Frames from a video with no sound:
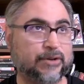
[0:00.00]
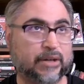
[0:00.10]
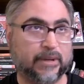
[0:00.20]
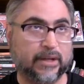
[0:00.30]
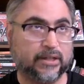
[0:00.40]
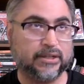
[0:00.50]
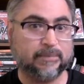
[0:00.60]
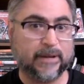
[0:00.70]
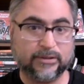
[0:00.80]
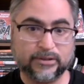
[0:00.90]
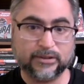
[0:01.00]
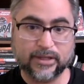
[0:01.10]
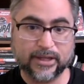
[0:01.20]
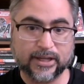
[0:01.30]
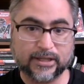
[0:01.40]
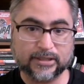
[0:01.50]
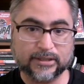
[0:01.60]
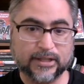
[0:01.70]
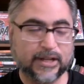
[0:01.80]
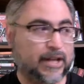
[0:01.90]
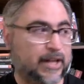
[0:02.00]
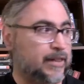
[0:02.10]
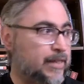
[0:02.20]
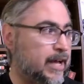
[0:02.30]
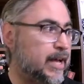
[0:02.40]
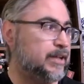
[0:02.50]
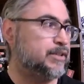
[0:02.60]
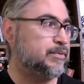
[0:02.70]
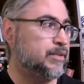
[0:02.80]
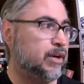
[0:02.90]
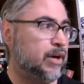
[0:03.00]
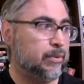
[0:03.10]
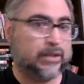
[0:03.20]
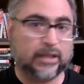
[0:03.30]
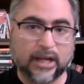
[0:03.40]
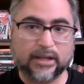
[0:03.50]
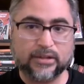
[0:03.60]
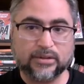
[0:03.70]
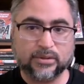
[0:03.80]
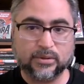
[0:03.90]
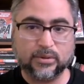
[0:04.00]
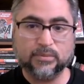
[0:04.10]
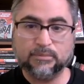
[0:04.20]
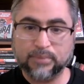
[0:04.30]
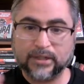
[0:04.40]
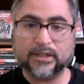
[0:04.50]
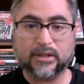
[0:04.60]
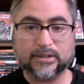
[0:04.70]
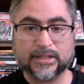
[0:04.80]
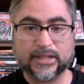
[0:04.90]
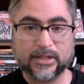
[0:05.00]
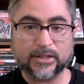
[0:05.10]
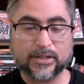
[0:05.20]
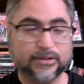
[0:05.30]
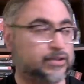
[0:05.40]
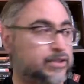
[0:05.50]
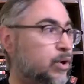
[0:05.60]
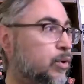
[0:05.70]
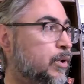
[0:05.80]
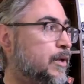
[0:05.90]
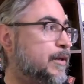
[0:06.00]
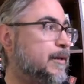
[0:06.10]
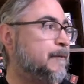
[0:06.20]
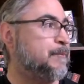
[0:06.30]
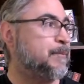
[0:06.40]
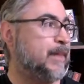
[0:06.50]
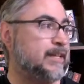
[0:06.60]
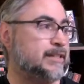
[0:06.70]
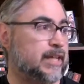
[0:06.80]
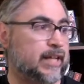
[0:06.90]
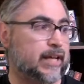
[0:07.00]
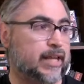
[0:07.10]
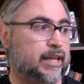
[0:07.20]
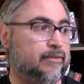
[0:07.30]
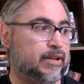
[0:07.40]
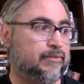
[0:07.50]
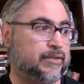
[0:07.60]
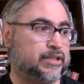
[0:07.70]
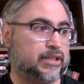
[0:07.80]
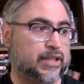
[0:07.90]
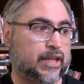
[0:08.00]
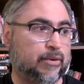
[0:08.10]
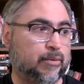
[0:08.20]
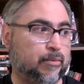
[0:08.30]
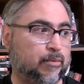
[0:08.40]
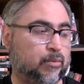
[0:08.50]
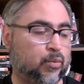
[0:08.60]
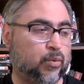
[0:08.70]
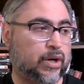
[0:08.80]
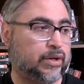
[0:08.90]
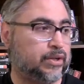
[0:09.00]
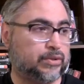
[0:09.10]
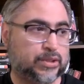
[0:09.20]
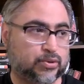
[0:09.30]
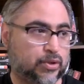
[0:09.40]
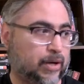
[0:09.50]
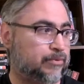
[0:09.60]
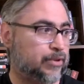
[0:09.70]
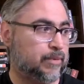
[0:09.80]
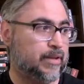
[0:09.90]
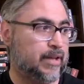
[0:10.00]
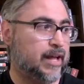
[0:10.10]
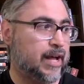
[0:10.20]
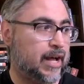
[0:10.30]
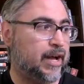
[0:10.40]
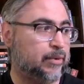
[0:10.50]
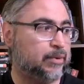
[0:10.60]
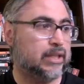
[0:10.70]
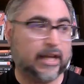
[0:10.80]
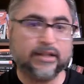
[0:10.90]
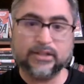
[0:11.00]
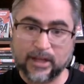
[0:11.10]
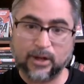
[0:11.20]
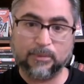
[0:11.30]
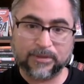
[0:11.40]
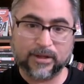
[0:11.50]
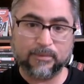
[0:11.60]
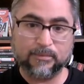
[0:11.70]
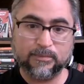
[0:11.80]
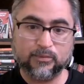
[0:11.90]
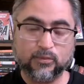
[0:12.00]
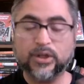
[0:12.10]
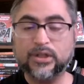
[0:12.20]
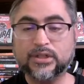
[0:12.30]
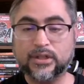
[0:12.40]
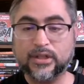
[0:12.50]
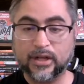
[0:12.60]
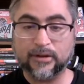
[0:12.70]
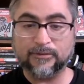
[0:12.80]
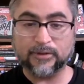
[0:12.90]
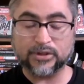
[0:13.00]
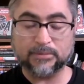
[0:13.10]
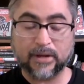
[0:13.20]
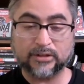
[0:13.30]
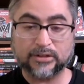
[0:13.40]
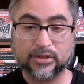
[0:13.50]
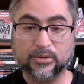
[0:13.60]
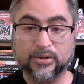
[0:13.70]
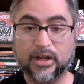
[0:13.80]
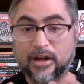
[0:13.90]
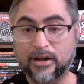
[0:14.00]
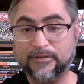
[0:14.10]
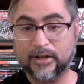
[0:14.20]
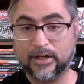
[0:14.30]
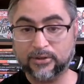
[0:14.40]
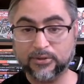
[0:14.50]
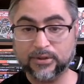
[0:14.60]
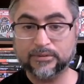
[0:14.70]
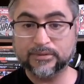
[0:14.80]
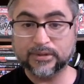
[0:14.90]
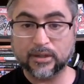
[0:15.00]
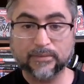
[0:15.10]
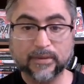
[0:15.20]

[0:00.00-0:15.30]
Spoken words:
opinions about certain things that, you know, I would like to bring to y'all's attention. So like I said, like even if it's just like one new subscriber for them, I would like to help them reach their first milestone of 100. So,